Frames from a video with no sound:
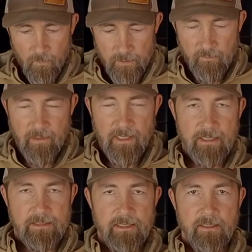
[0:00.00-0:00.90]
When you
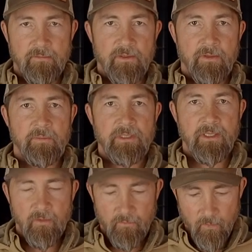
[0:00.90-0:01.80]
buy a set of the
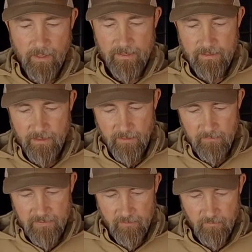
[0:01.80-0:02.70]
Kryptek Overwhites, it
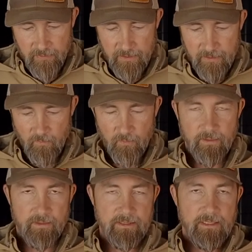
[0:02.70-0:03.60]
comes complete
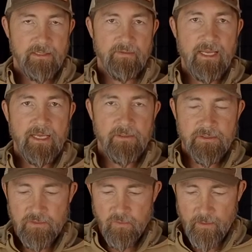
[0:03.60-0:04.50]
with a set of
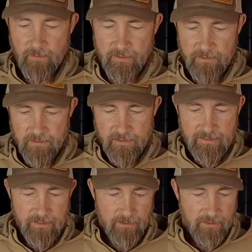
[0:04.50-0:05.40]
gaiters as well. These are
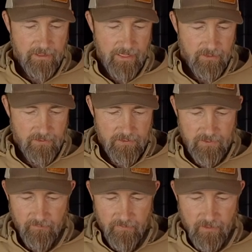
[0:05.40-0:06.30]
denier
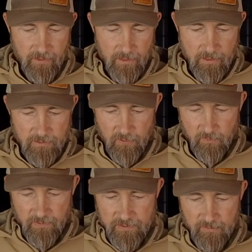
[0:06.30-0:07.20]
gaiters,
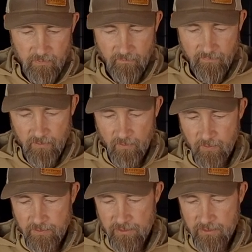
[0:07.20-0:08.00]
super simple Velcro